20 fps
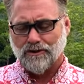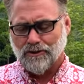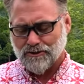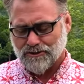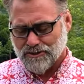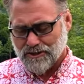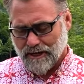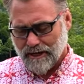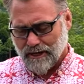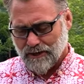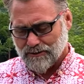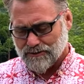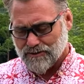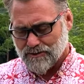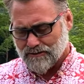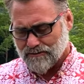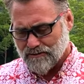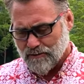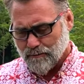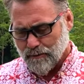her child
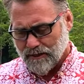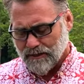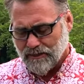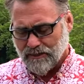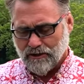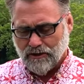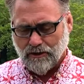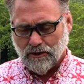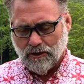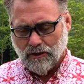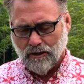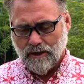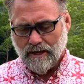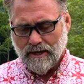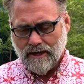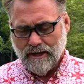just a month ago.